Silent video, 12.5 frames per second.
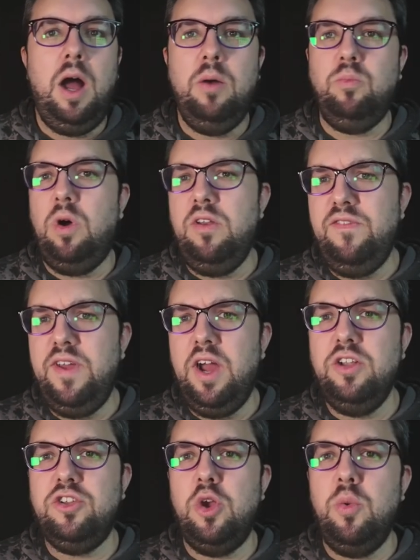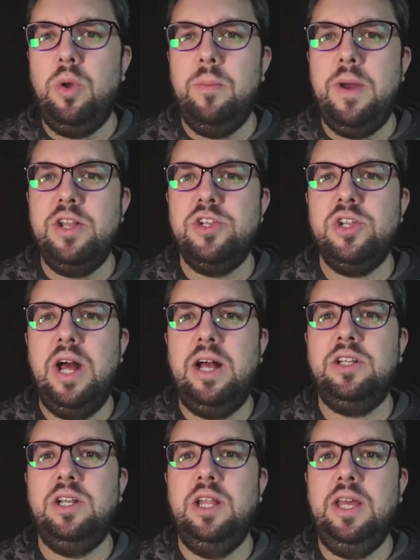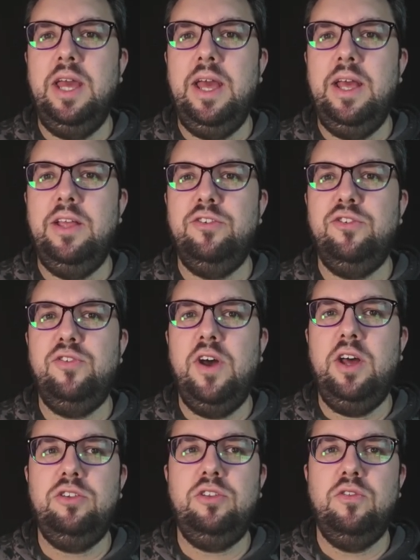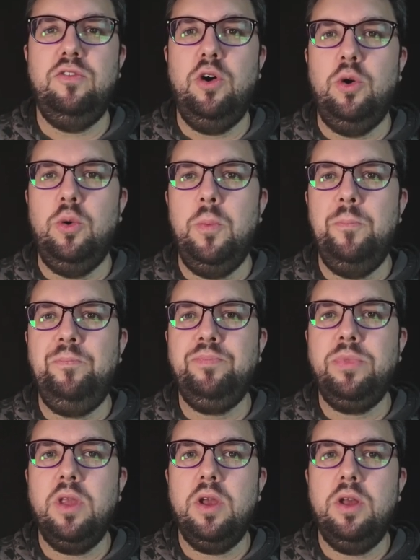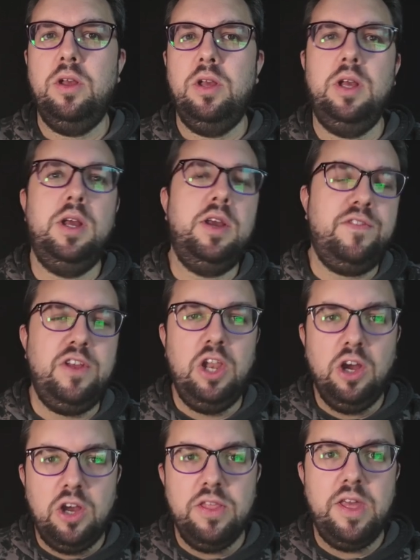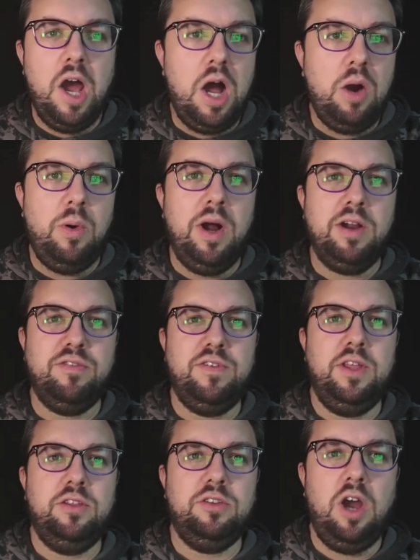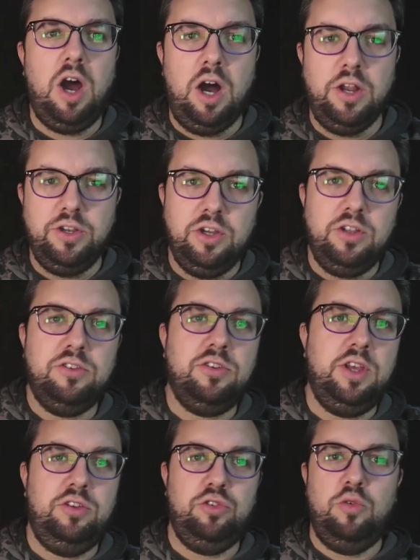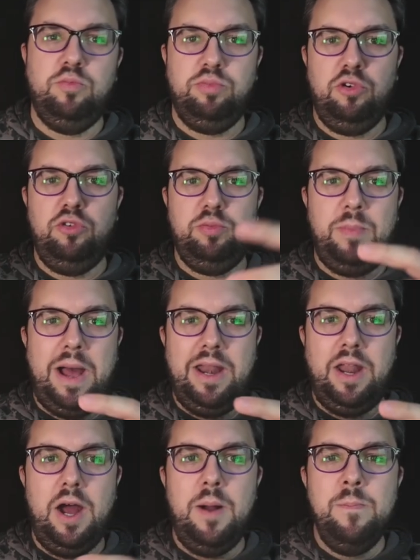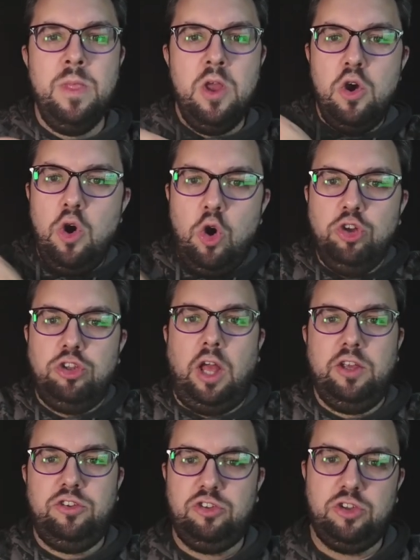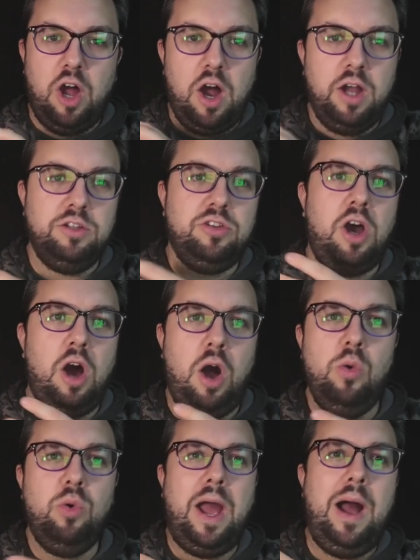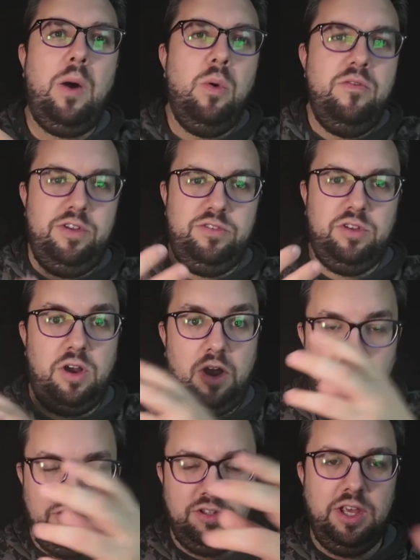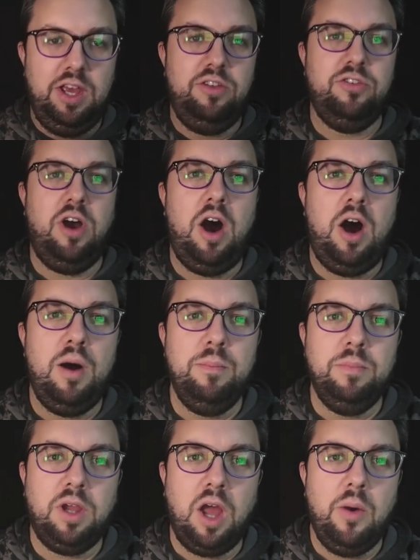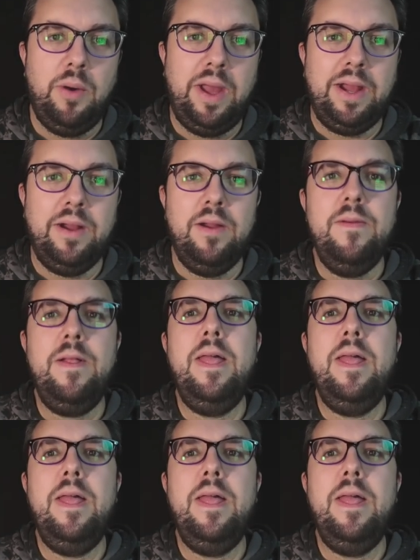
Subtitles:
One thing I do want to mention actually is, first of all, if you look at the artwork for this card, you can see sort of Bruce Banner was like starting to Hulk out with obviously his arm going.